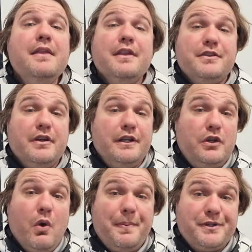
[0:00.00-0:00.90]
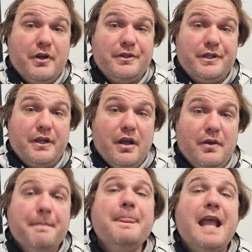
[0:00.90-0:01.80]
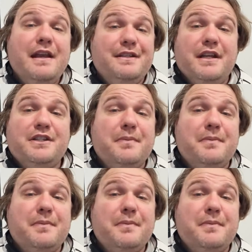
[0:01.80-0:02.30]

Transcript: There's only 2 episodes to go, and as such,